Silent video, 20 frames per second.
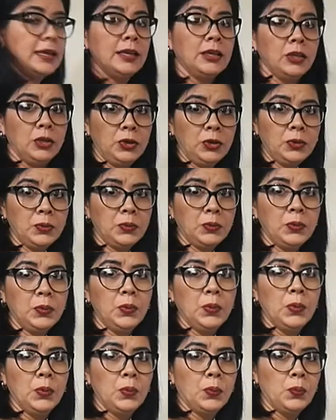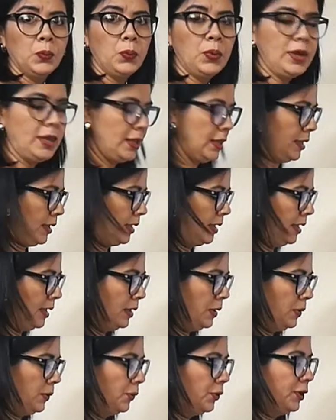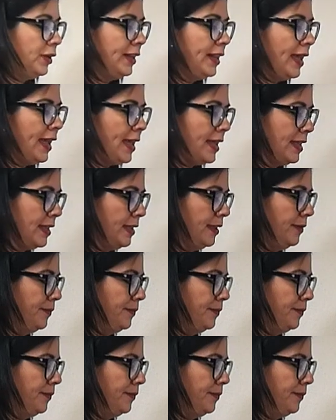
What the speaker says: you, we, or they.